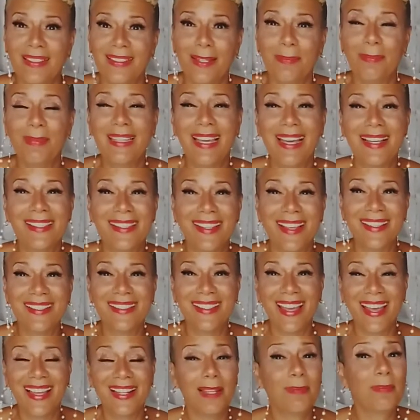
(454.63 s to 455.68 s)
Let me, as they
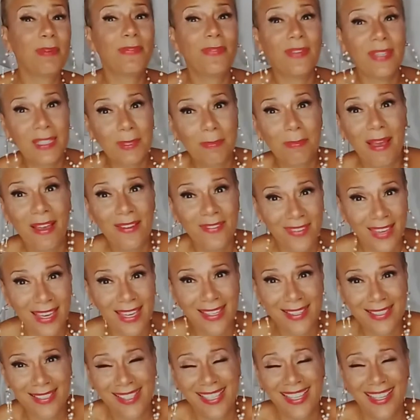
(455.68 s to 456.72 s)
say, let me fix my
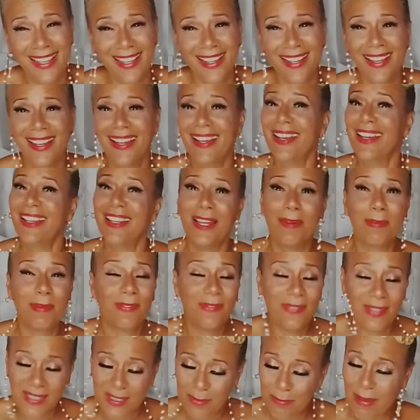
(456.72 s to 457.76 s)
face. Let me
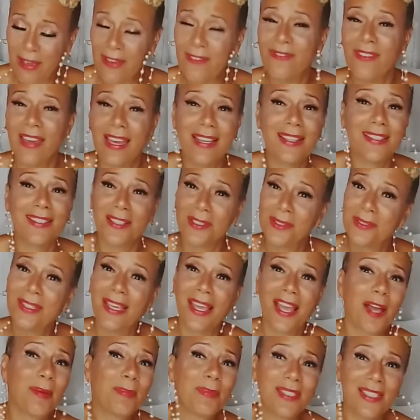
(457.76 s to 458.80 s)
fix my face.
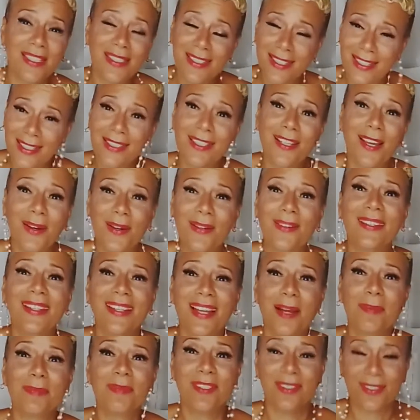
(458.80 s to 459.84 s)
Okay, I'm just going to go here.
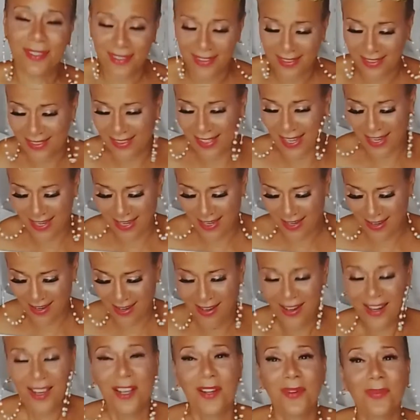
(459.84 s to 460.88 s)
I'm just going to stay
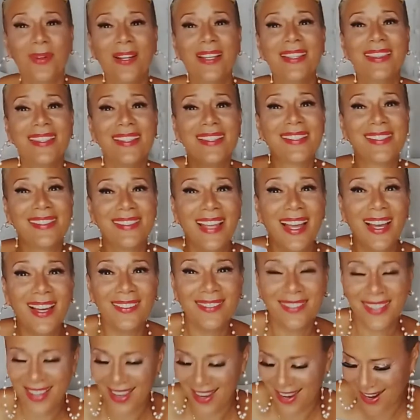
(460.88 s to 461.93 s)
here. With the
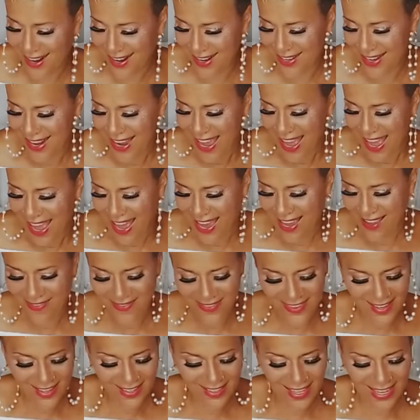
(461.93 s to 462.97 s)
Stealth card, I
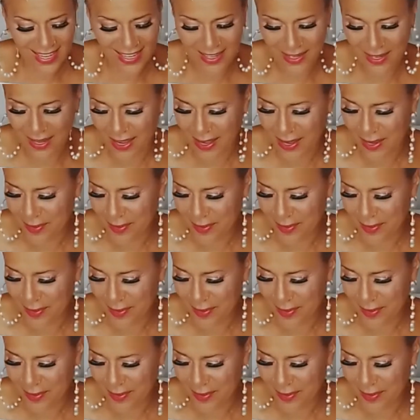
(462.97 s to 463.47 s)
feel like